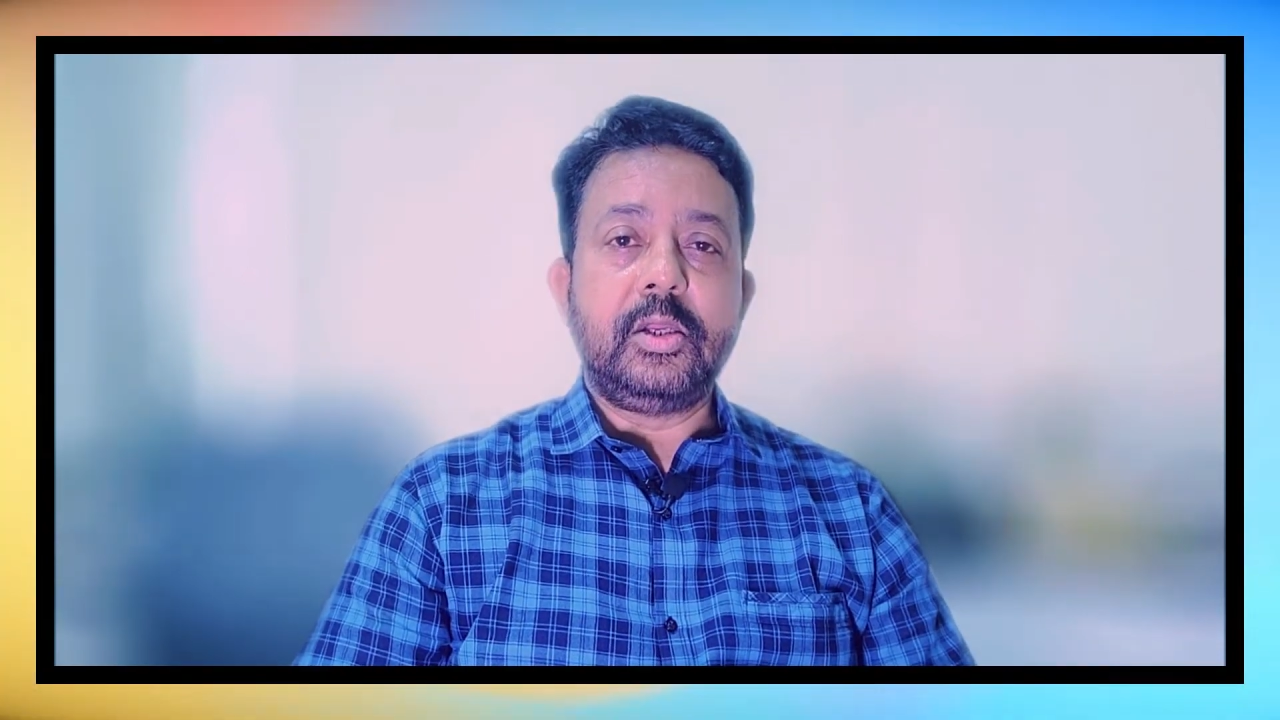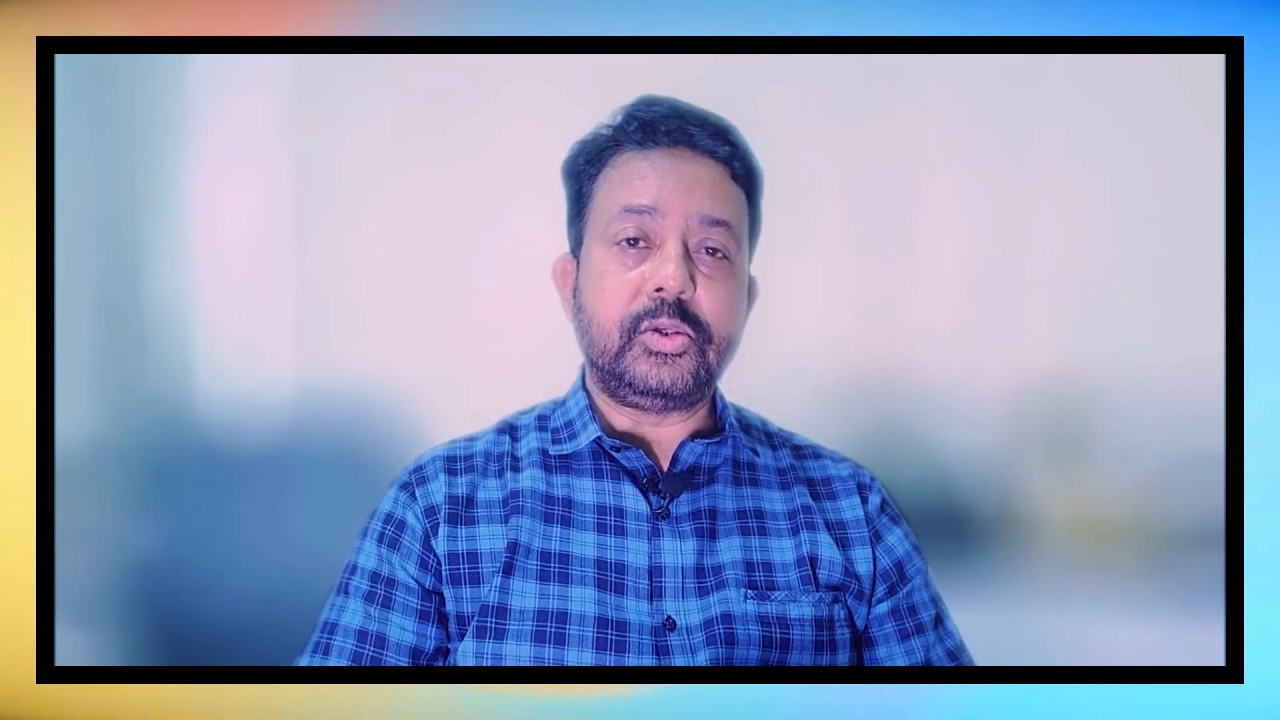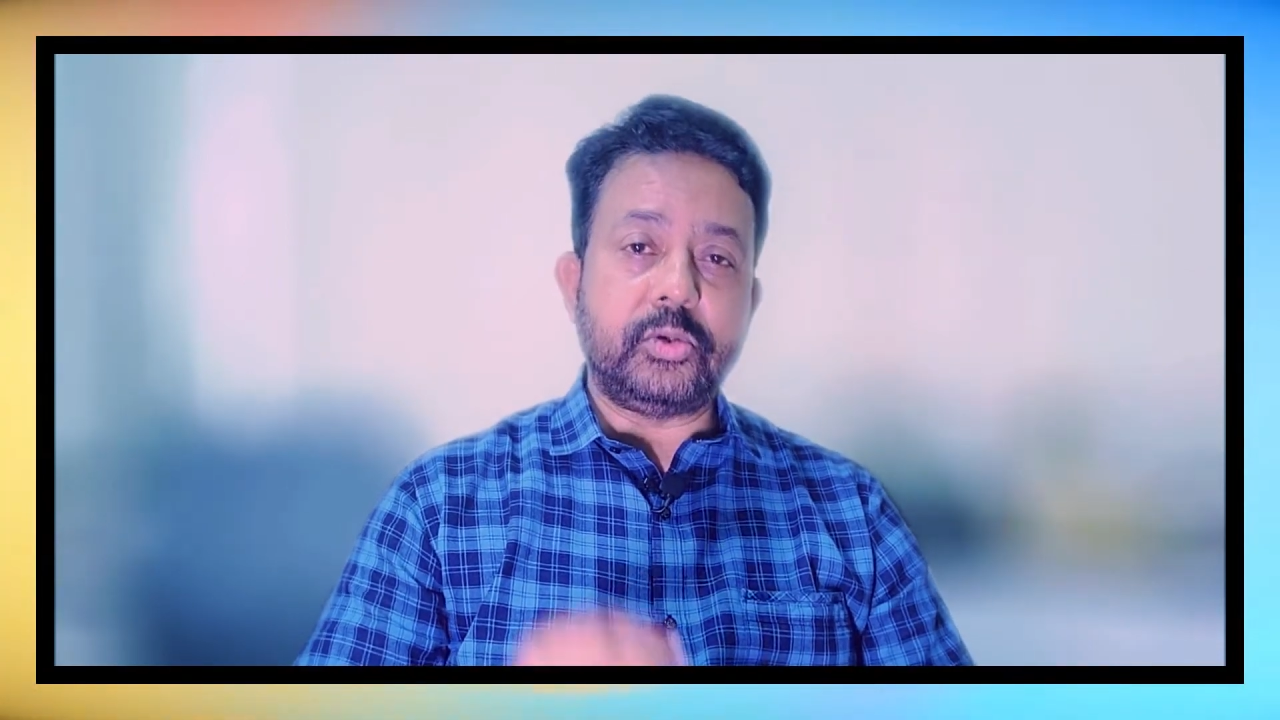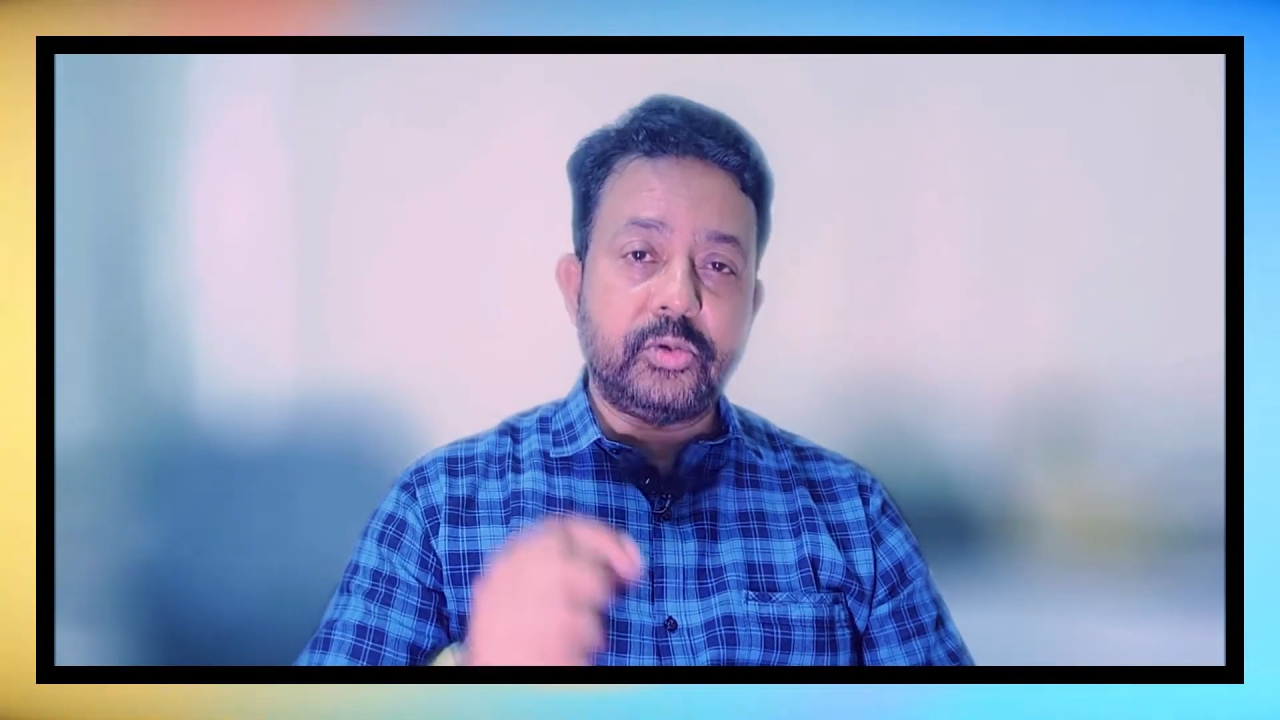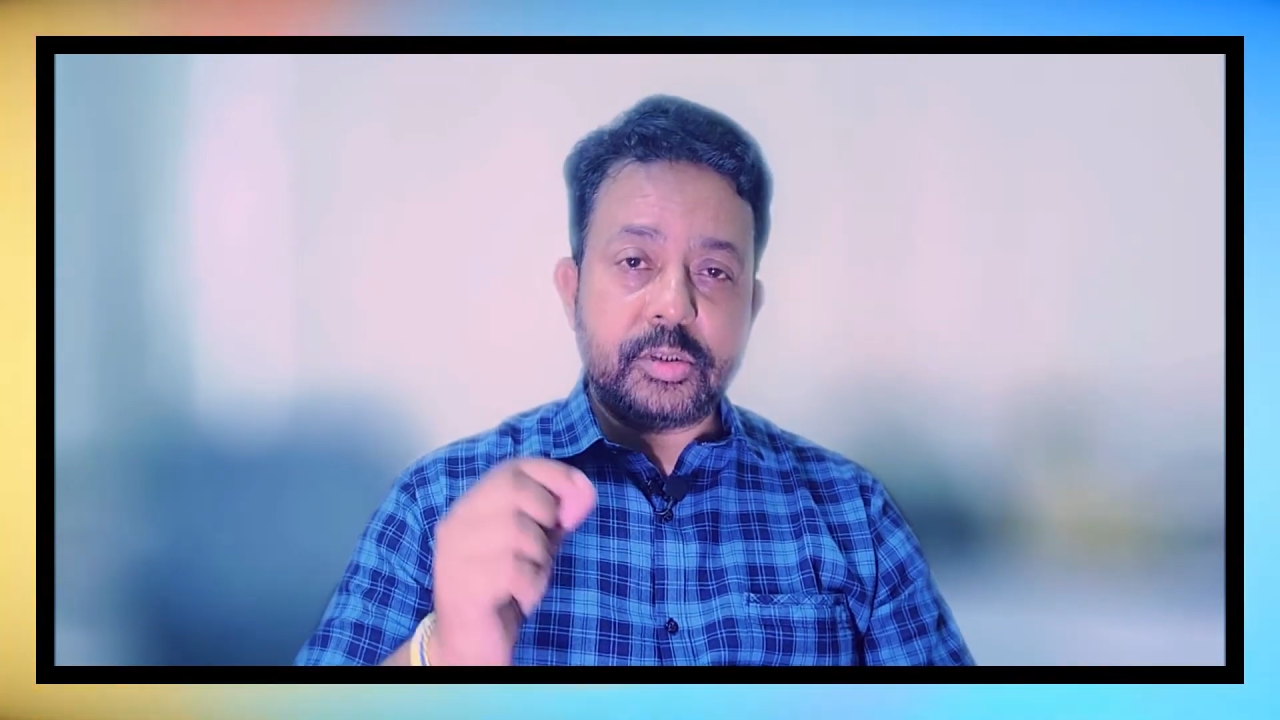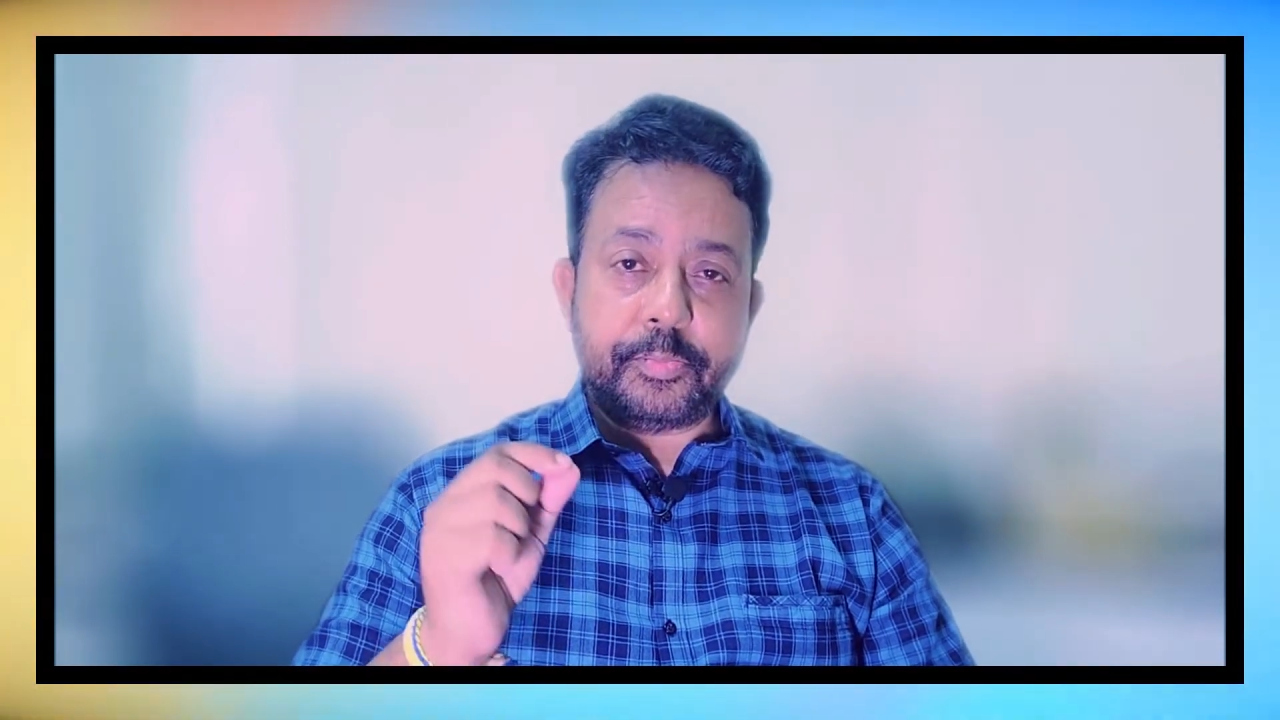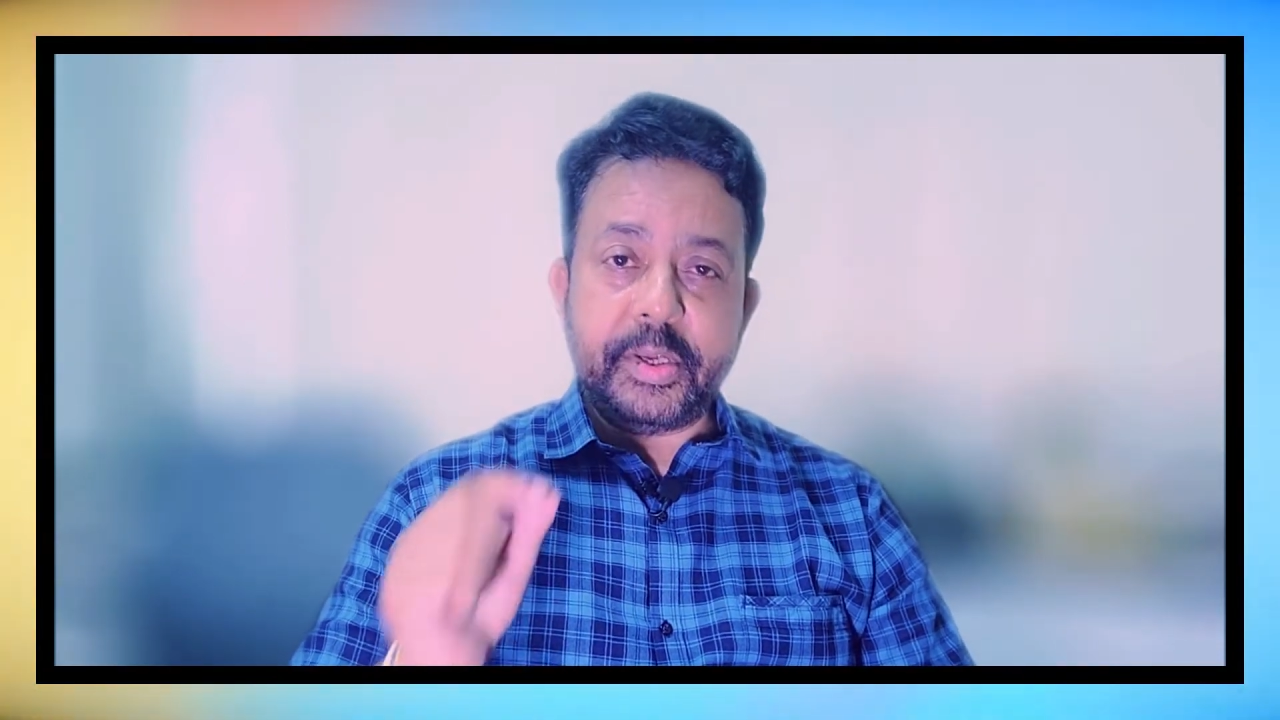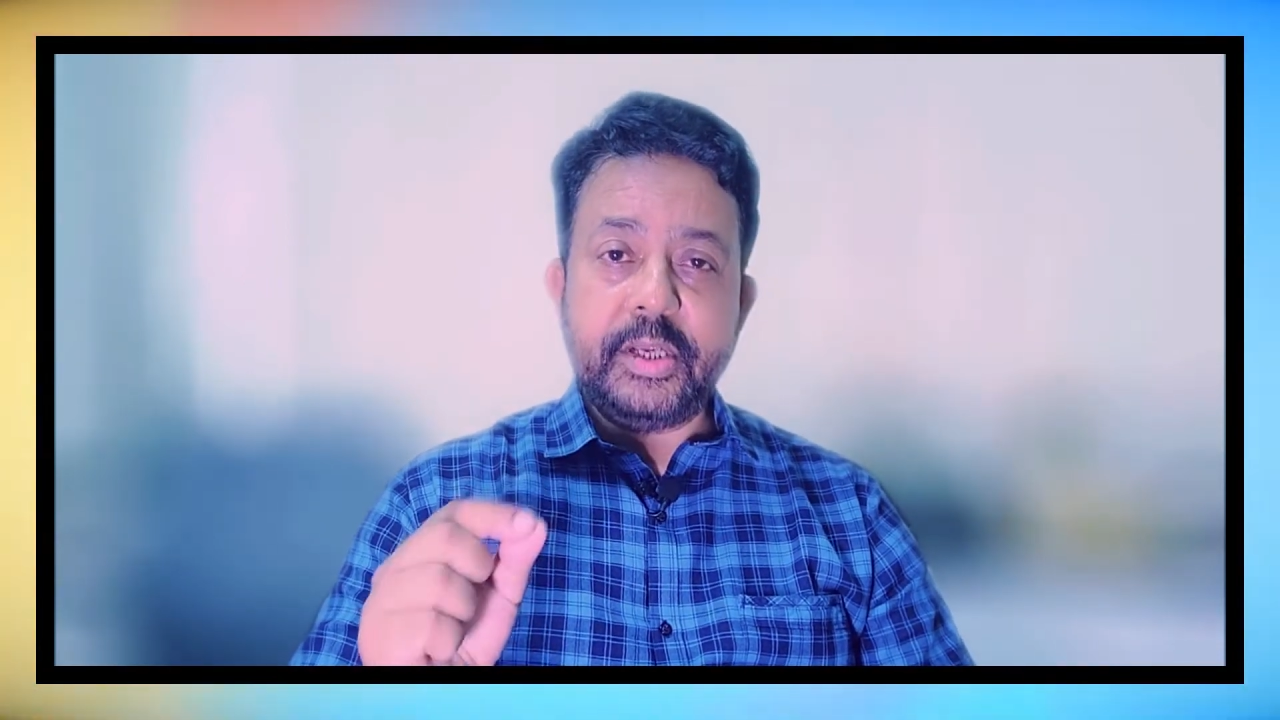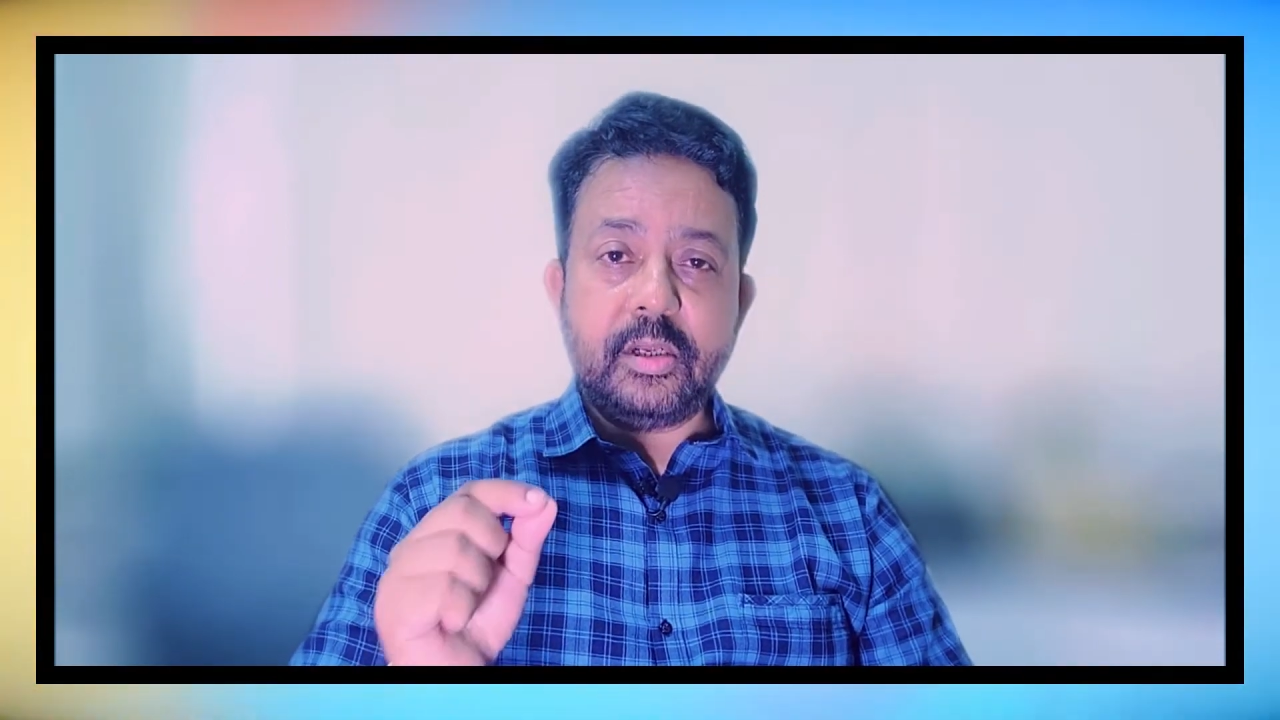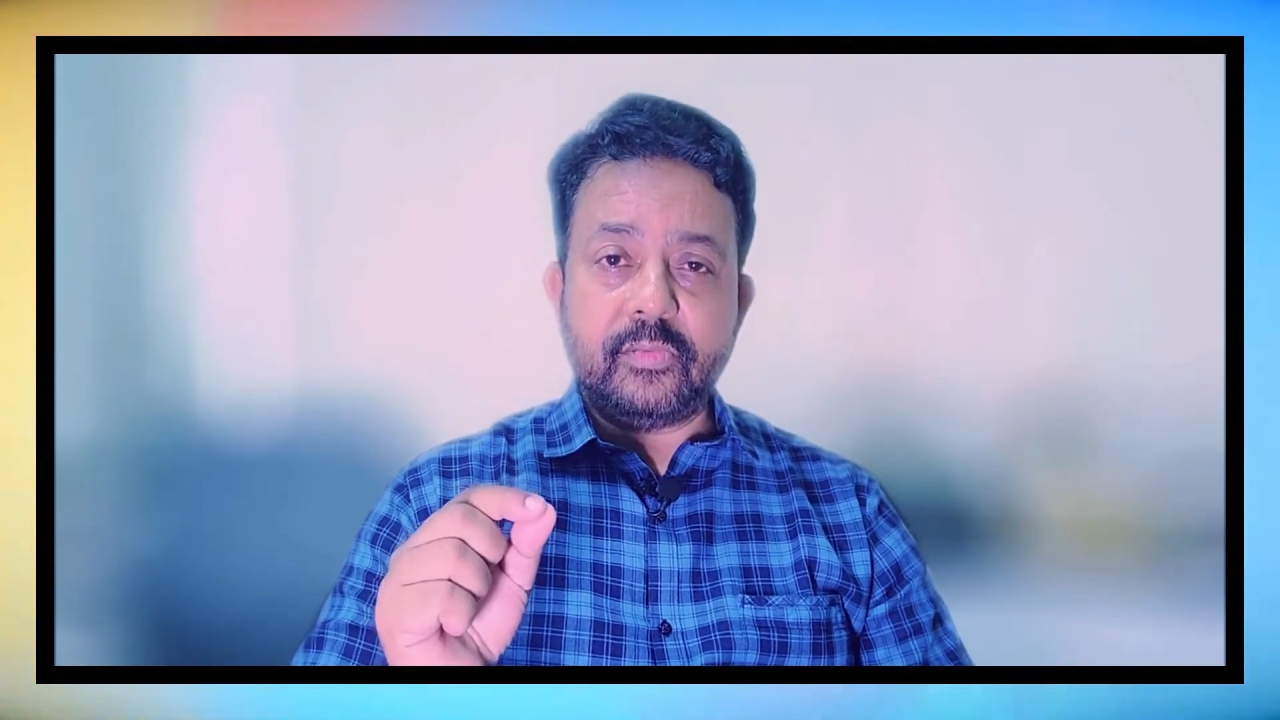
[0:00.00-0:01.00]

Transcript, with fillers: So speed